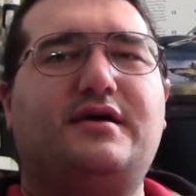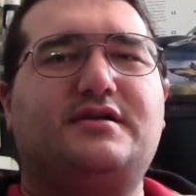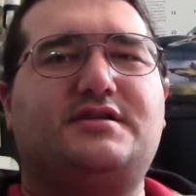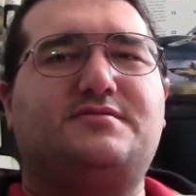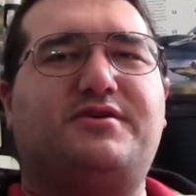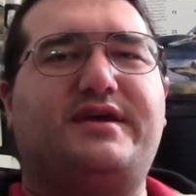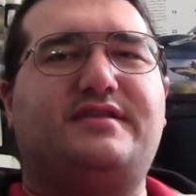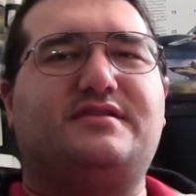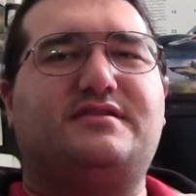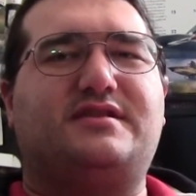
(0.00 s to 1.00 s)

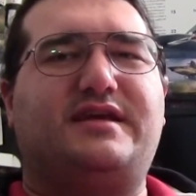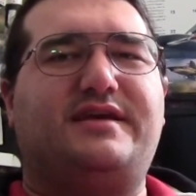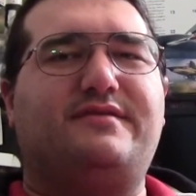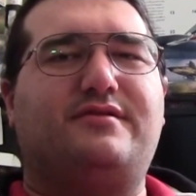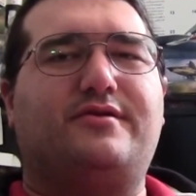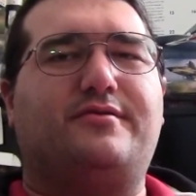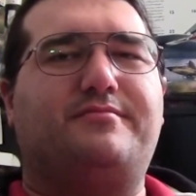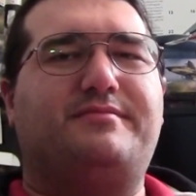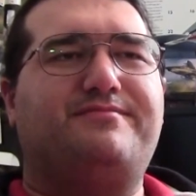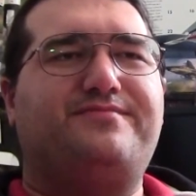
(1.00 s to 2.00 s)
explain the little
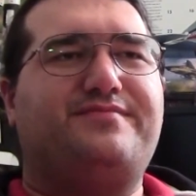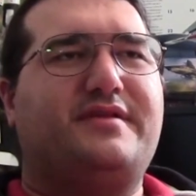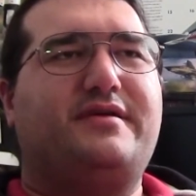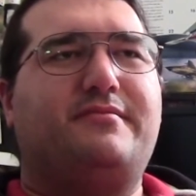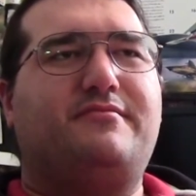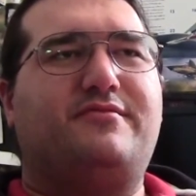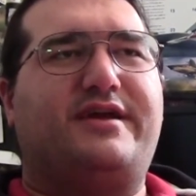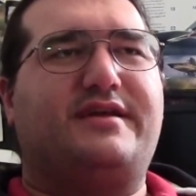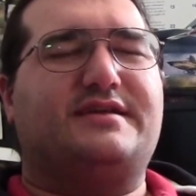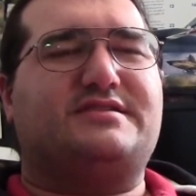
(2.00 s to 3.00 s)

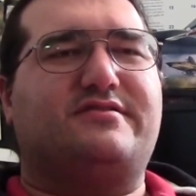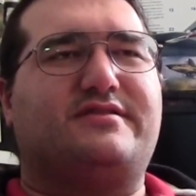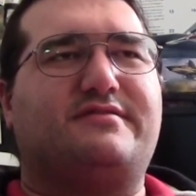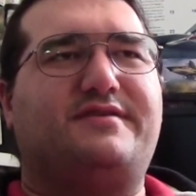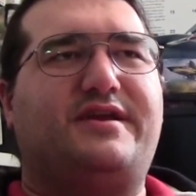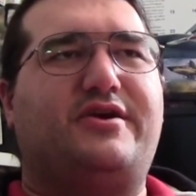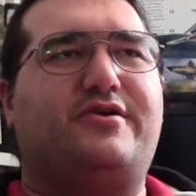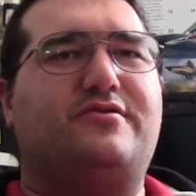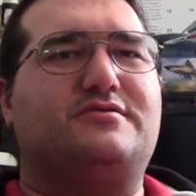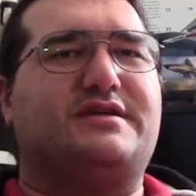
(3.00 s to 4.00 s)
lateness on the
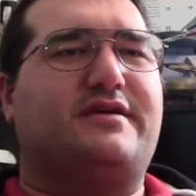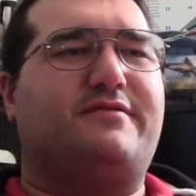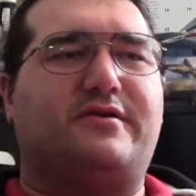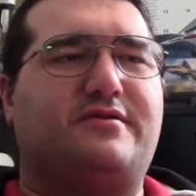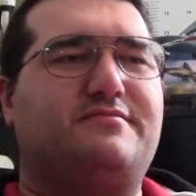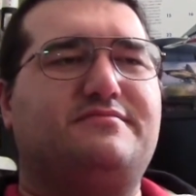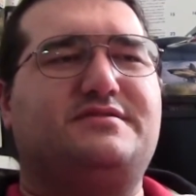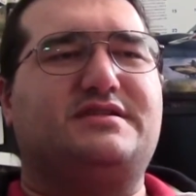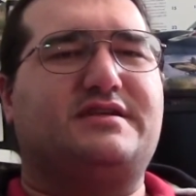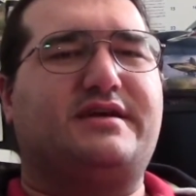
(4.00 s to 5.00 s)
videos, and I figured
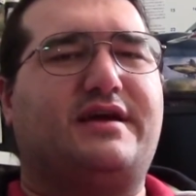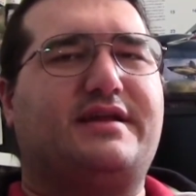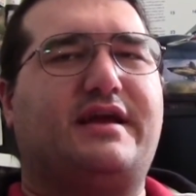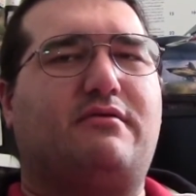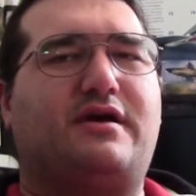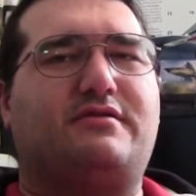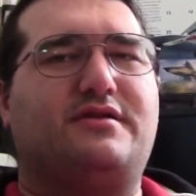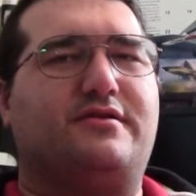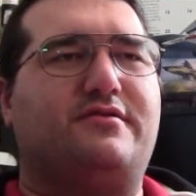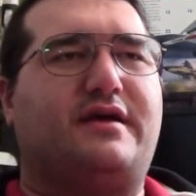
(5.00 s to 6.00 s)
since I got the camera out to
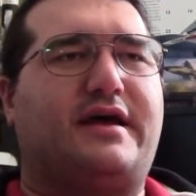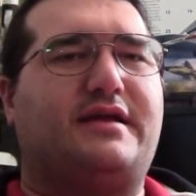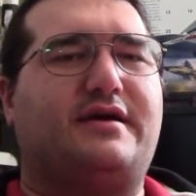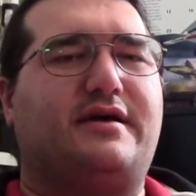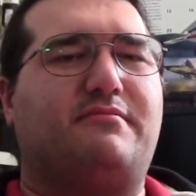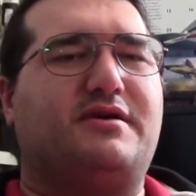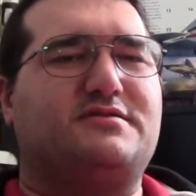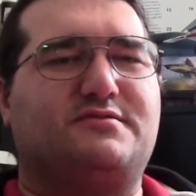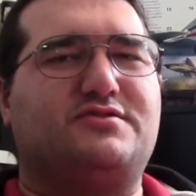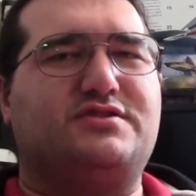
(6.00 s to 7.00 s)
do that, I might
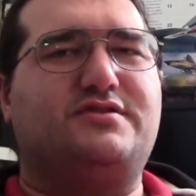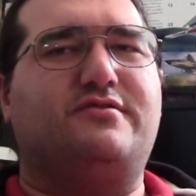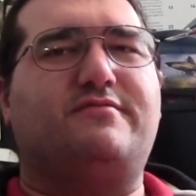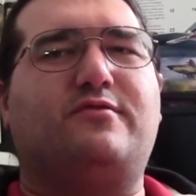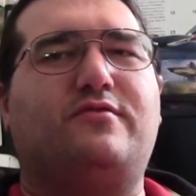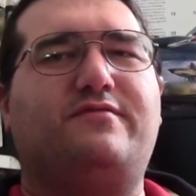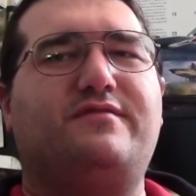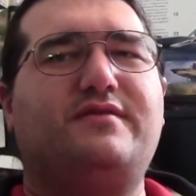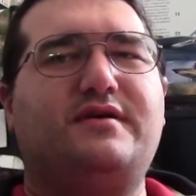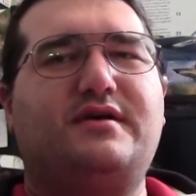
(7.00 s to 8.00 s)
as well just do a full
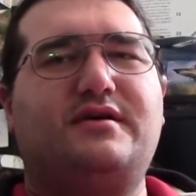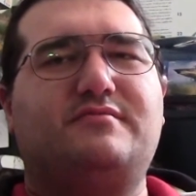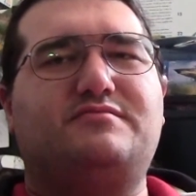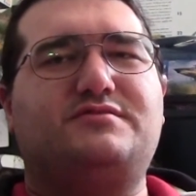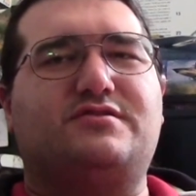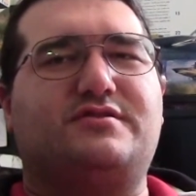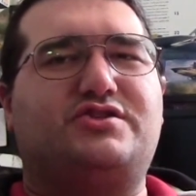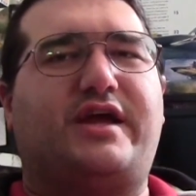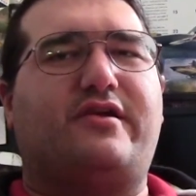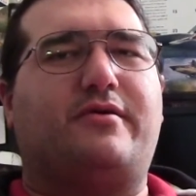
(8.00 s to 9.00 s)
sort of
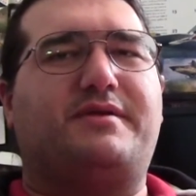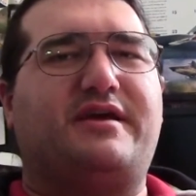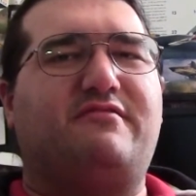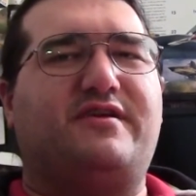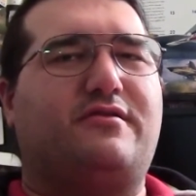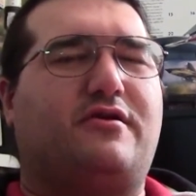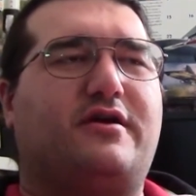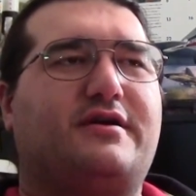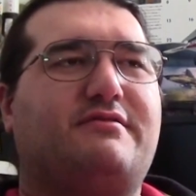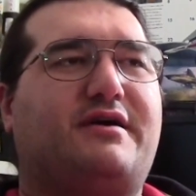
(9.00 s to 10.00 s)
channel update vlog.